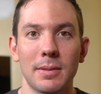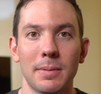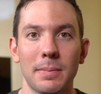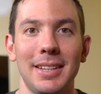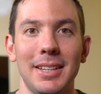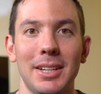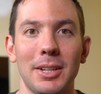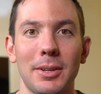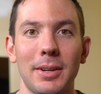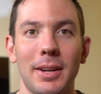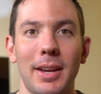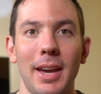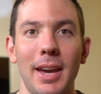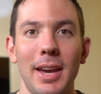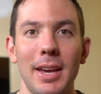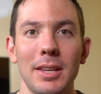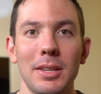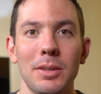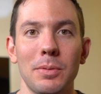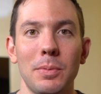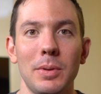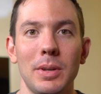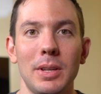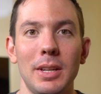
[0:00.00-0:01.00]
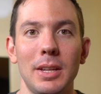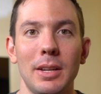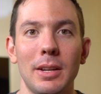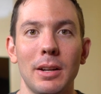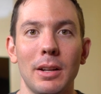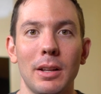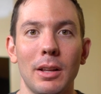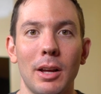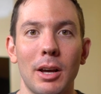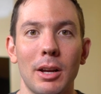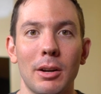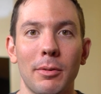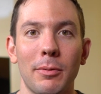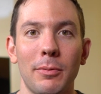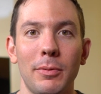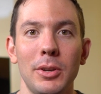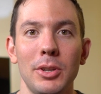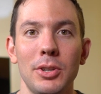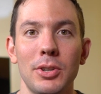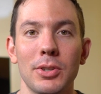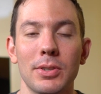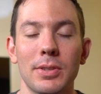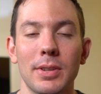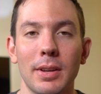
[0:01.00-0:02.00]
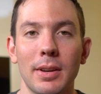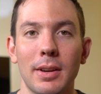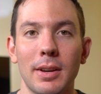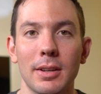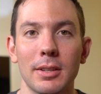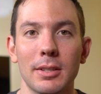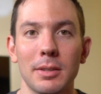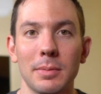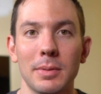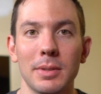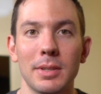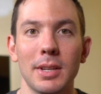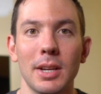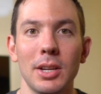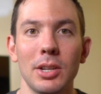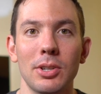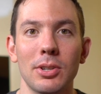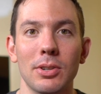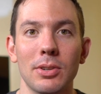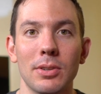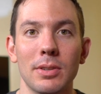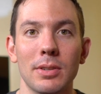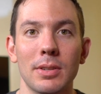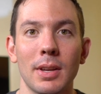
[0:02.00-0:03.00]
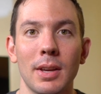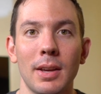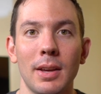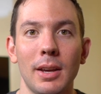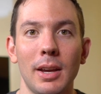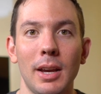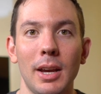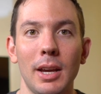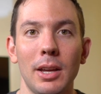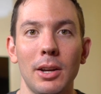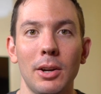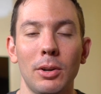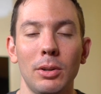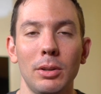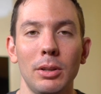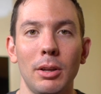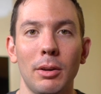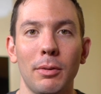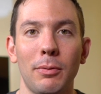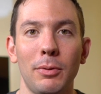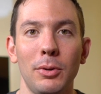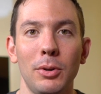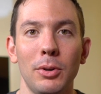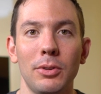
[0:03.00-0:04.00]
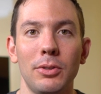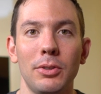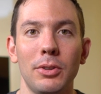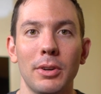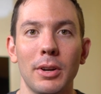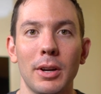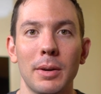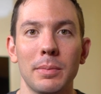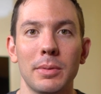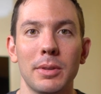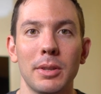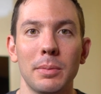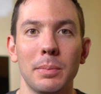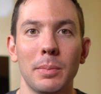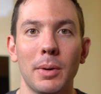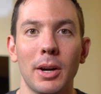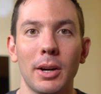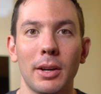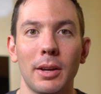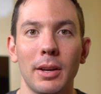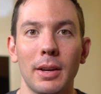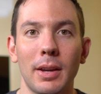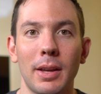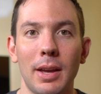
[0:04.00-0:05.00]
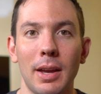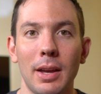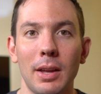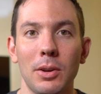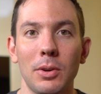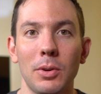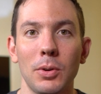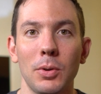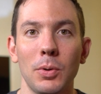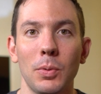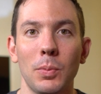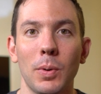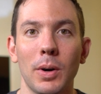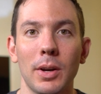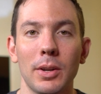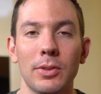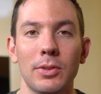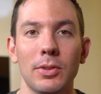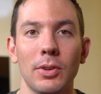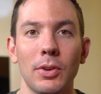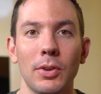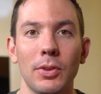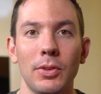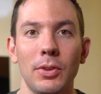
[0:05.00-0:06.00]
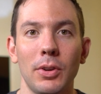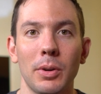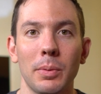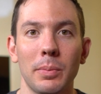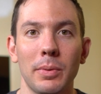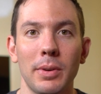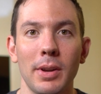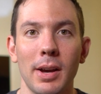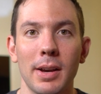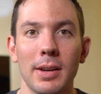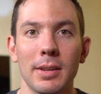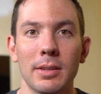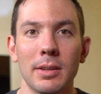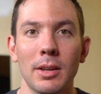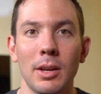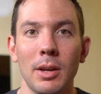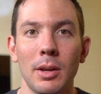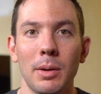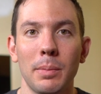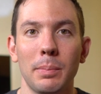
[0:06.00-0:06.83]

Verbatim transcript: In our case, we need a lot of features and customizations, and only a few CRMs in the market can do what Zoho CRM does,